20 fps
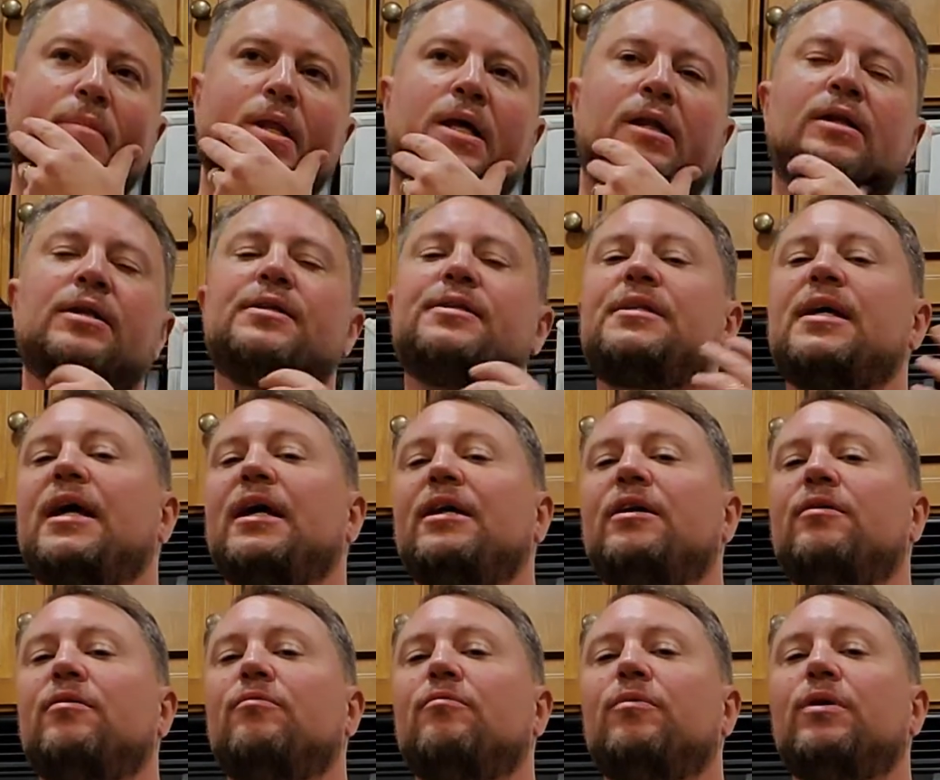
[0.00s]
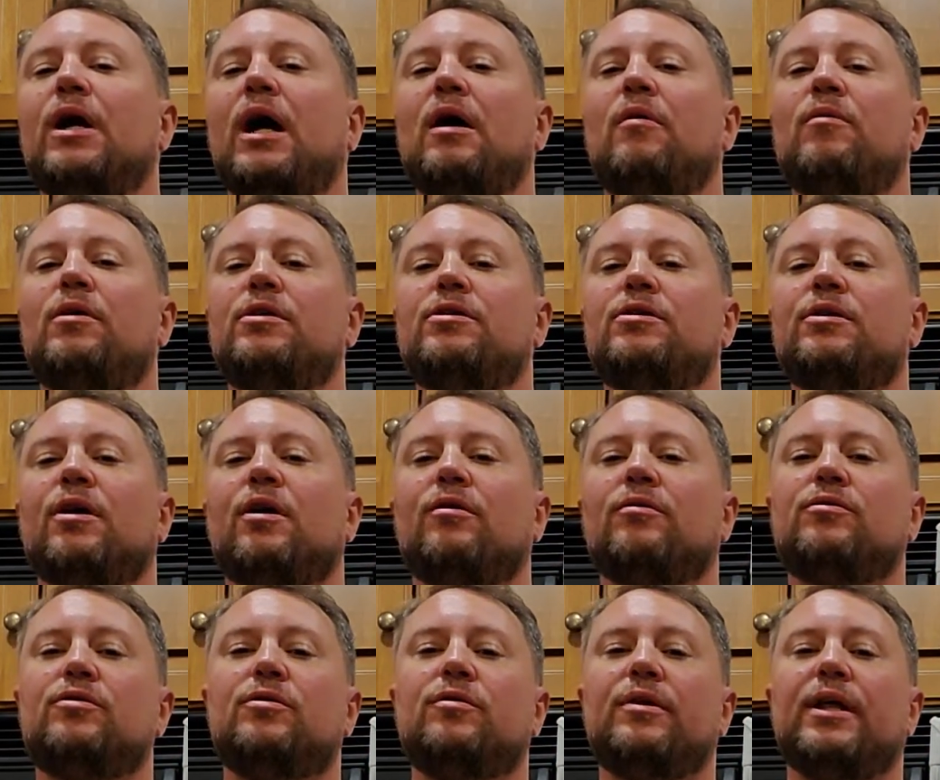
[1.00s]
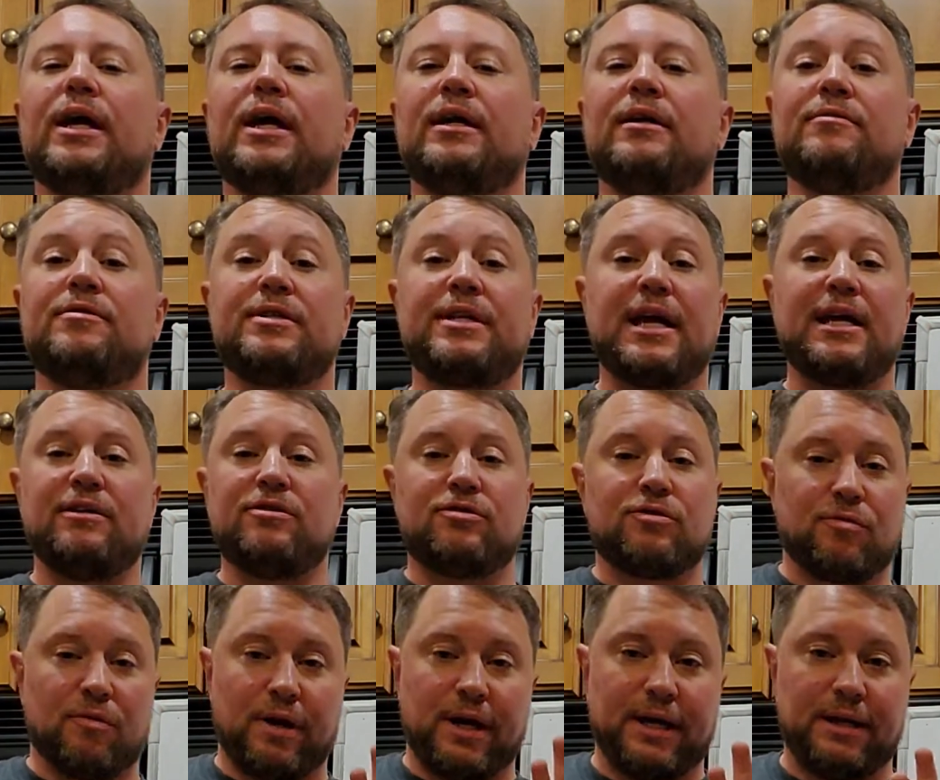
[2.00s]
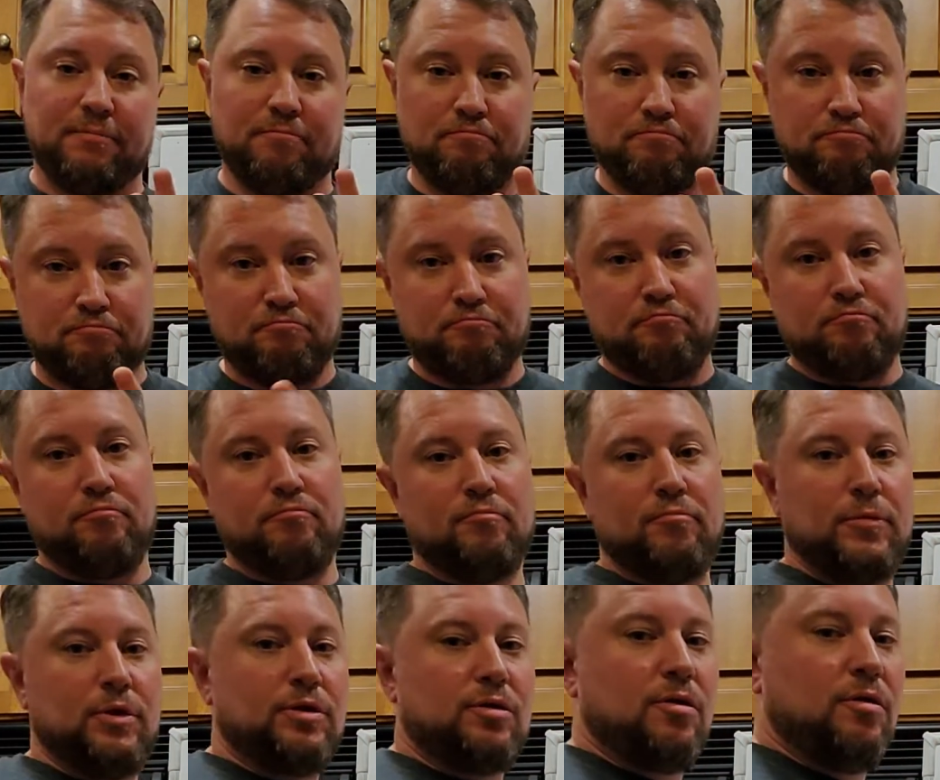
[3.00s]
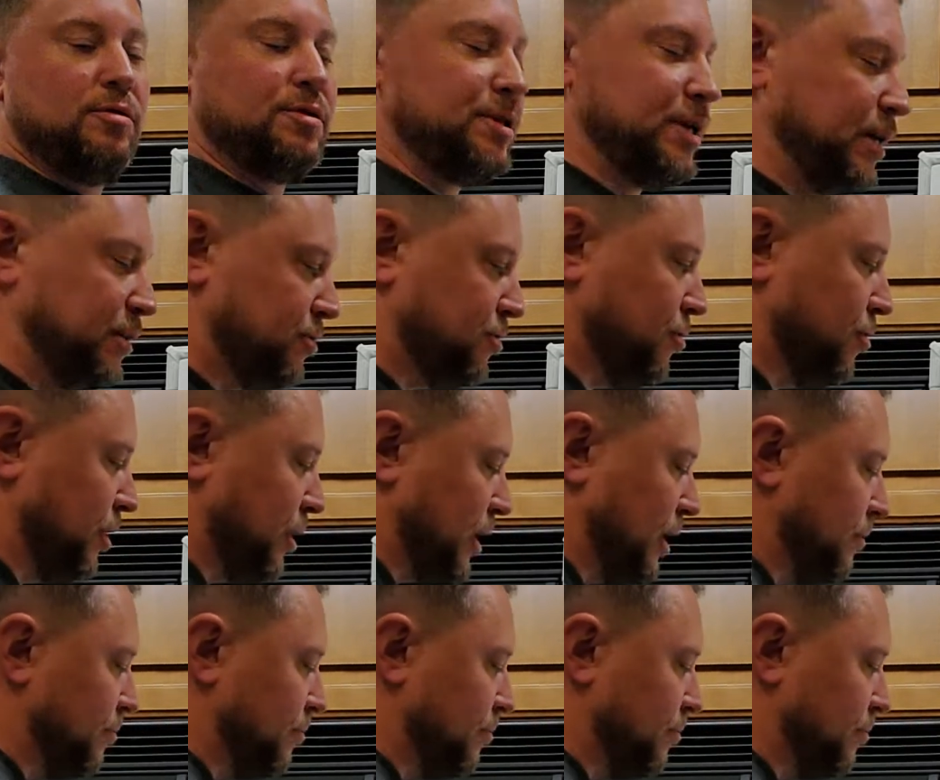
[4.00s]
Let's say I wanted you to go to then stage 3. Let's go to stage 3 then.